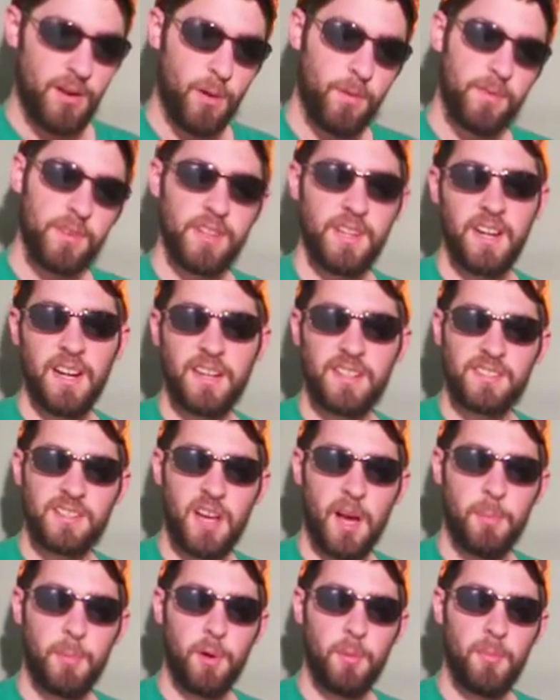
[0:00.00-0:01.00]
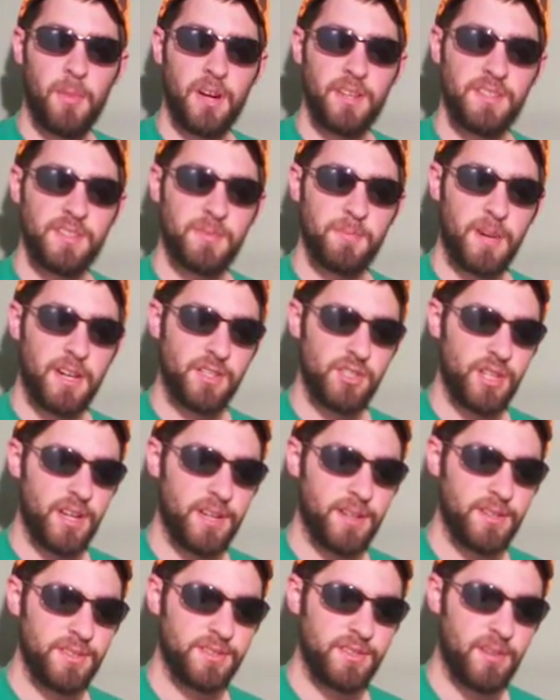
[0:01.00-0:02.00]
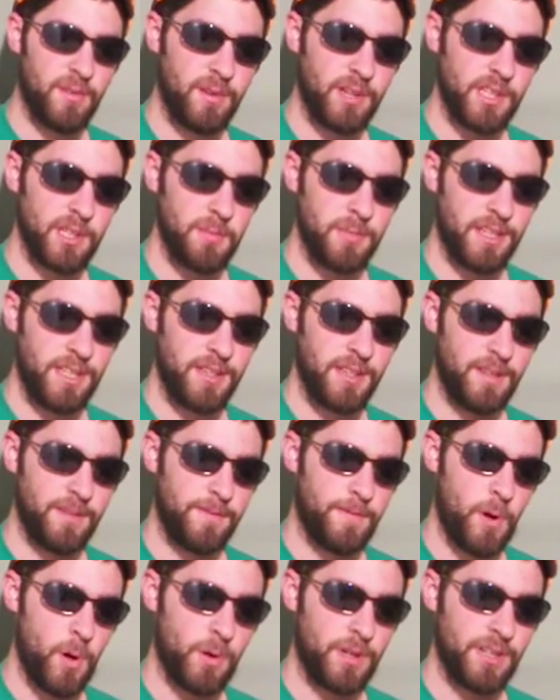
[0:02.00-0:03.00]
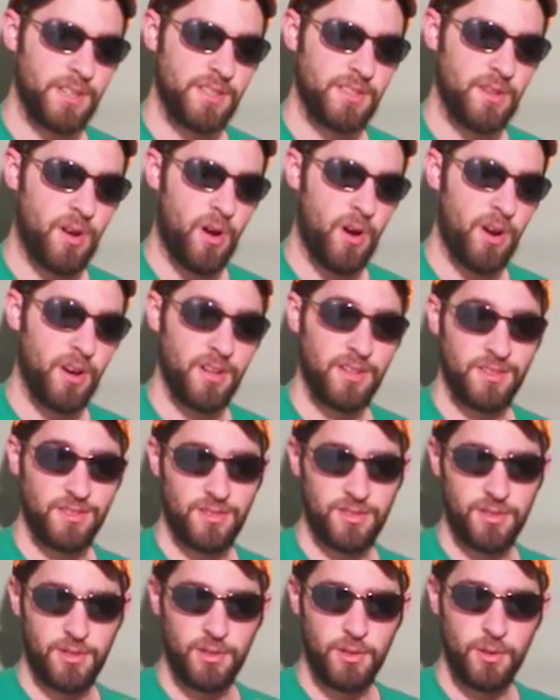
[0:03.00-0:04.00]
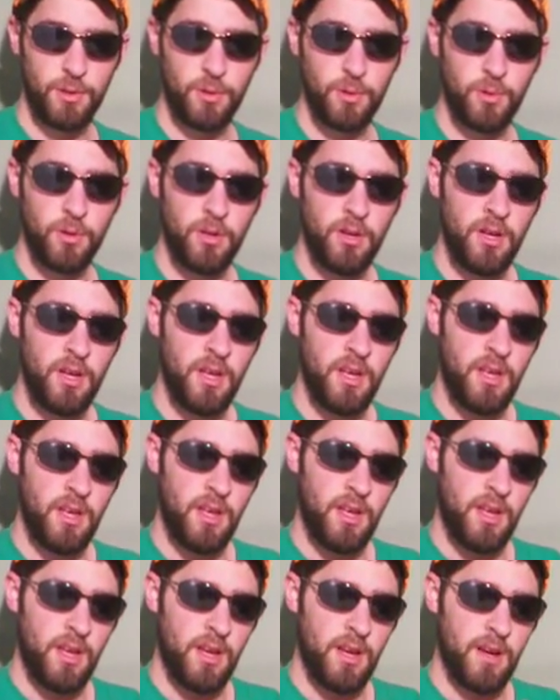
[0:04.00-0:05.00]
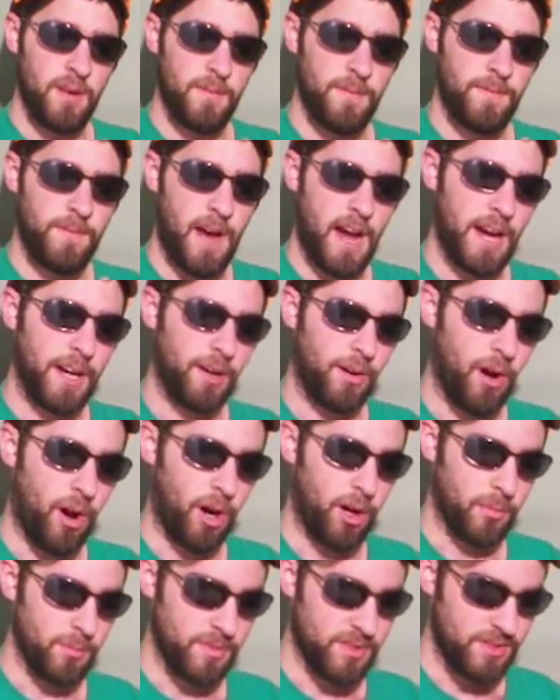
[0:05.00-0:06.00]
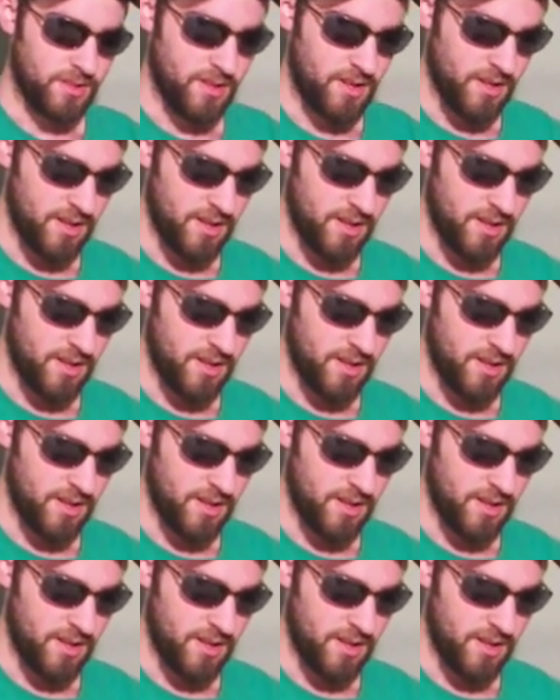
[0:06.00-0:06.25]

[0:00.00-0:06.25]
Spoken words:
over the next couple months, my channel is going to be focused on two firearms,